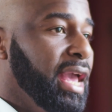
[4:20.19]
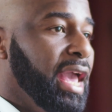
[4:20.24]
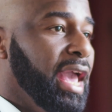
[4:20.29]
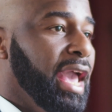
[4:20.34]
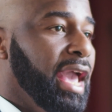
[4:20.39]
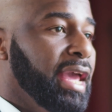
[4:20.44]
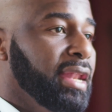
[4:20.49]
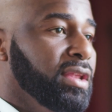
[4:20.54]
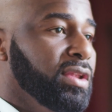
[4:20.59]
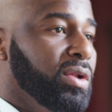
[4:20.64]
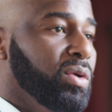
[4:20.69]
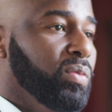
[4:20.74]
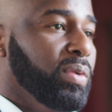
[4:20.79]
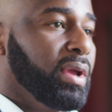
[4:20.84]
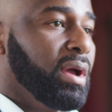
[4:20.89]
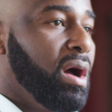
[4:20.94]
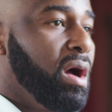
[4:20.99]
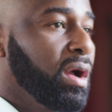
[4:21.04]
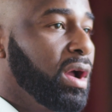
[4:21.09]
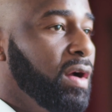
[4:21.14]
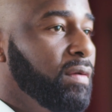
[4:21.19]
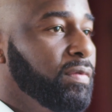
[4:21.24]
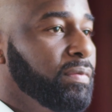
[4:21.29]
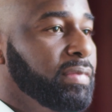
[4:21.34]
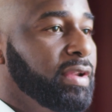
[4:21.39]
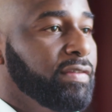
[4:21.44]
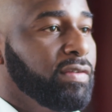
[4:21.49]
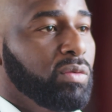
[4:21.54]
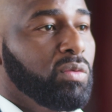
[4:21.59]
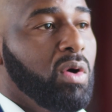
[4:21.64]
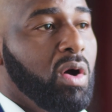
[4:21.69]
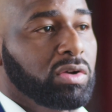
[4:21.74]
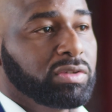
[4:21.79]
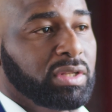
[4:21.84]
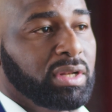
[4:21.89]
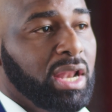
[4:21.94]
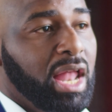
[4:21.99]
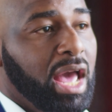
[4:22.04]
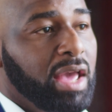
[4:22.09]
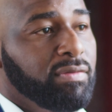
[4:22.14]
And we all come from different walks
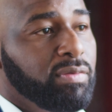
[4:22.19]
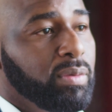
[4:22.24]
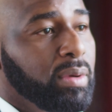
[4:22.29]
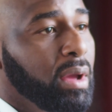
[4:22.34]
of life.